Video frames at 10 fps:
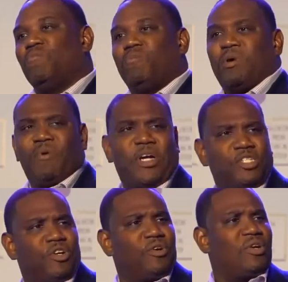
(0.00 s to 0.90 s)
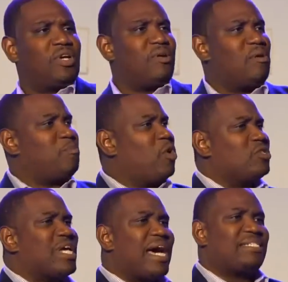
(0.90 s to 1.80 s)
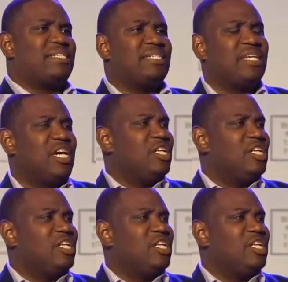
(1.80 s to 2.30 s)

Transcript: blood pressure, uh, pulse oxies,